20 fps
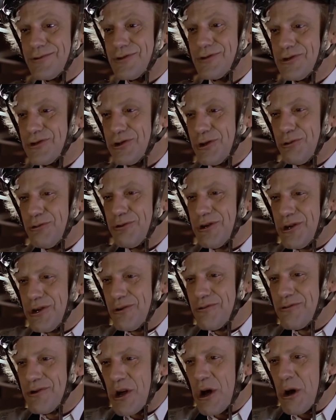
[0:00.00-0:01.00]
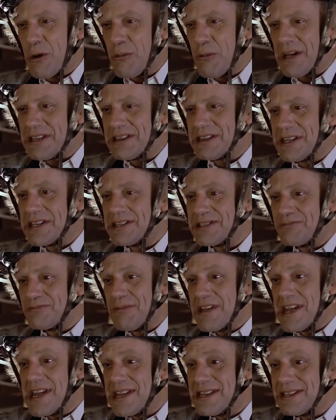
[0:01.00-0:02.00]
Do you know what this
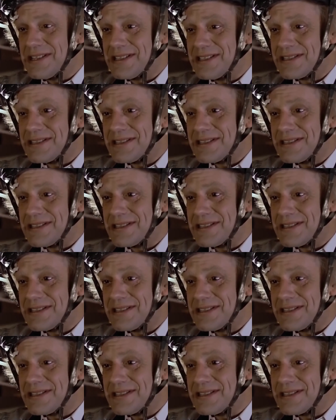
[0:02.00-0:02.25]
means?